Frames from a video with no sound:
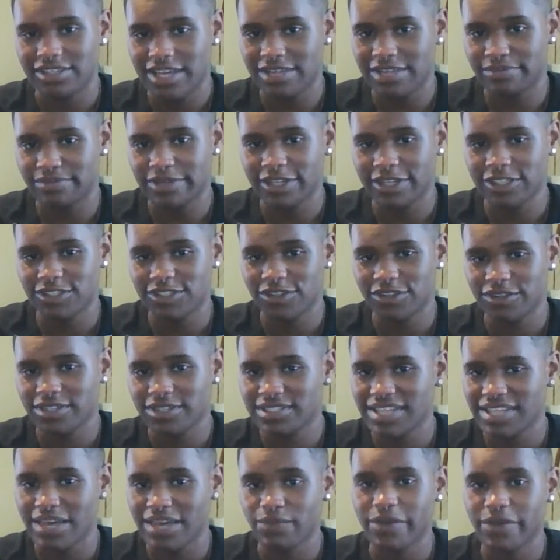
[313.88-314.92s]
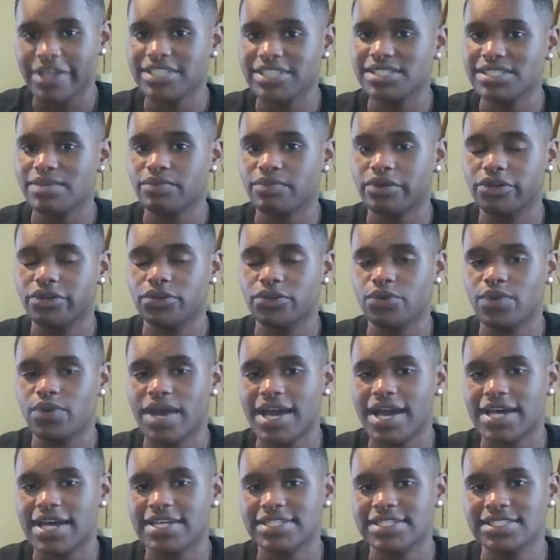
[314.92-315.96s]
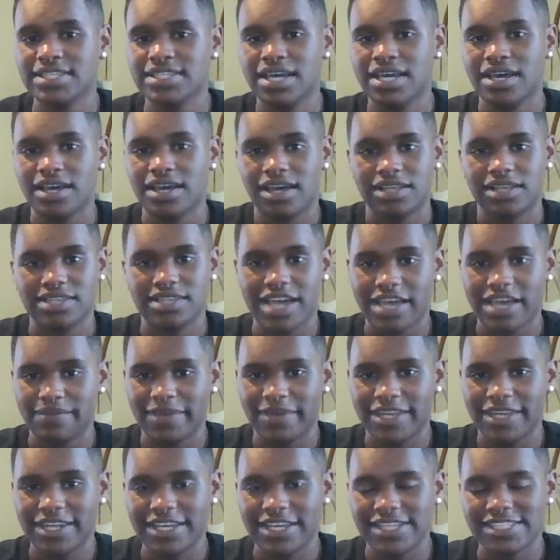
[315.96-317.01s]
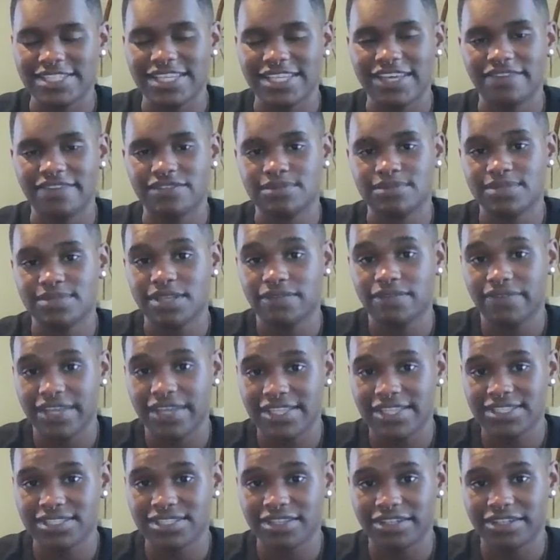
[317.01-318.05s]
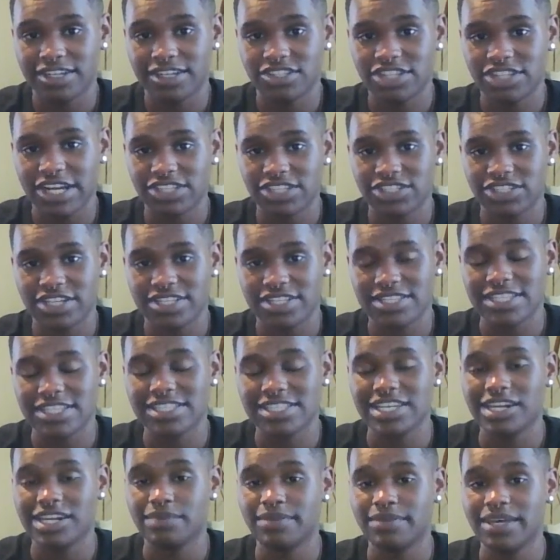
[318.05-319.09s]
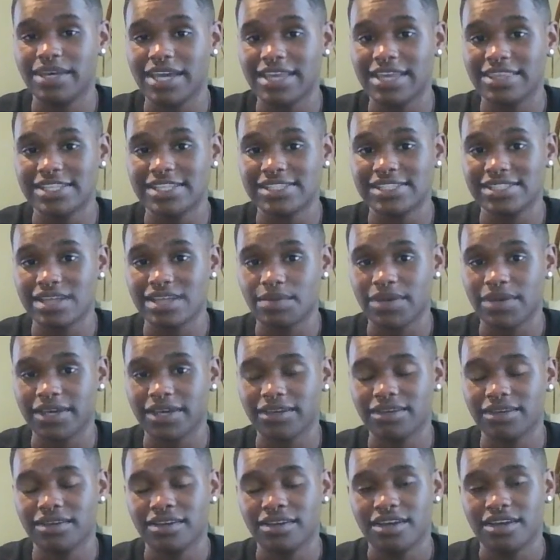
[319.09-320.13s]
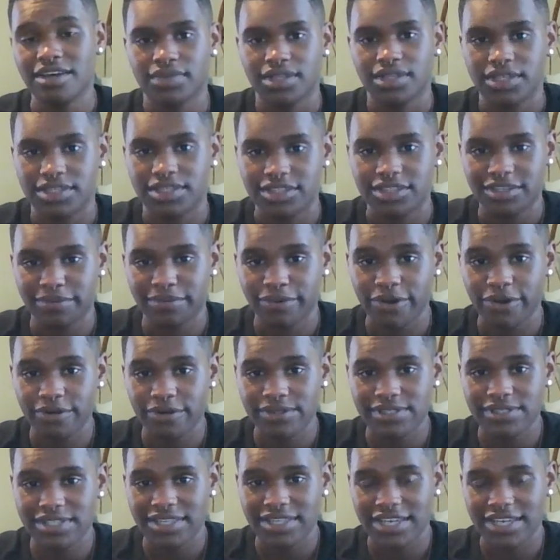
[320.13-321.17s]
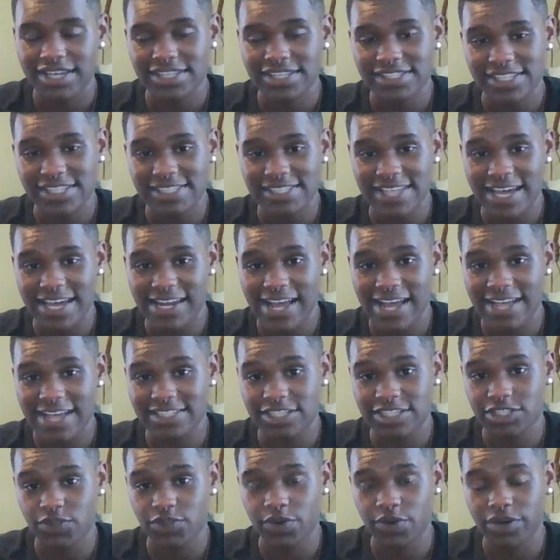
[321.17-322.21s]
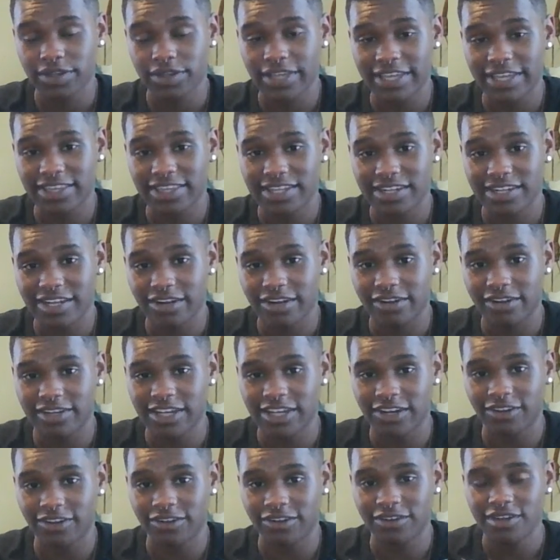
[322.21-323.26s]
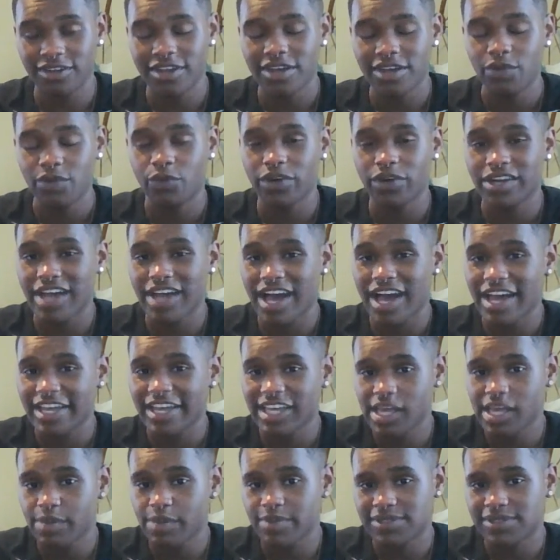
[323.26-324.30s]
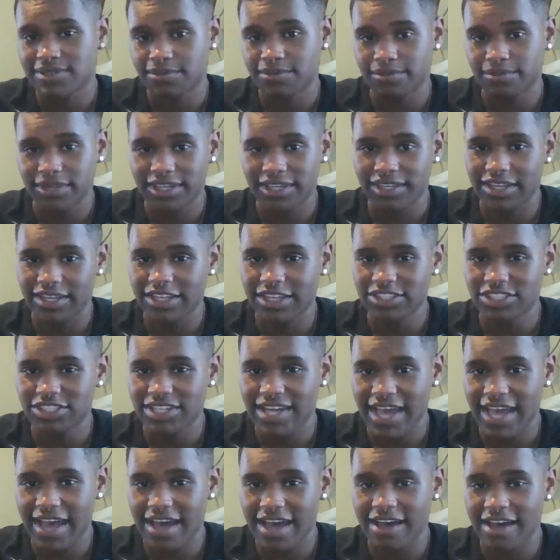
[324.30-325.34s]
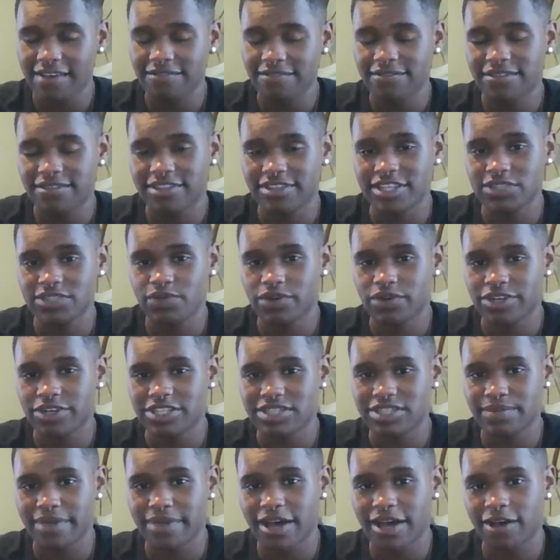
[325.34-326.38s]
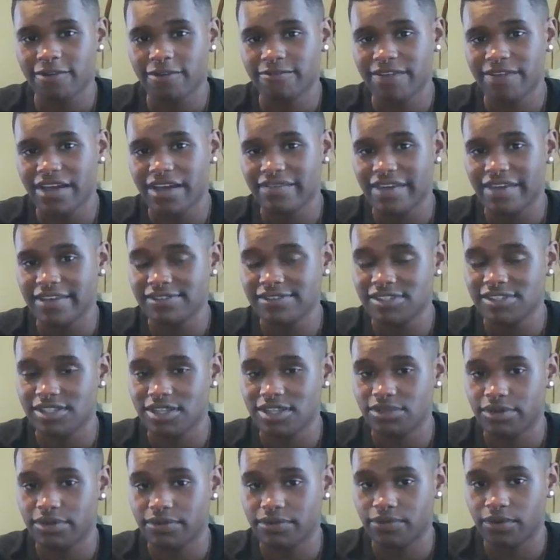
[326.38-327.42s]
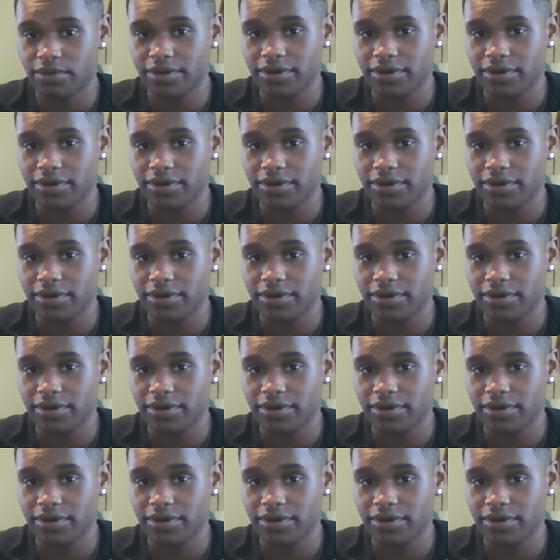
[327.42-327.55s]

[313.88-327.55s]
administered the same way someone who has diabetes and gives himself insulin injections. It's going to be in the stomach. The pros to this is that it has a shorter length in the needle. Where an IM is 1.5 inches, this one is about 5/8 to 3/4.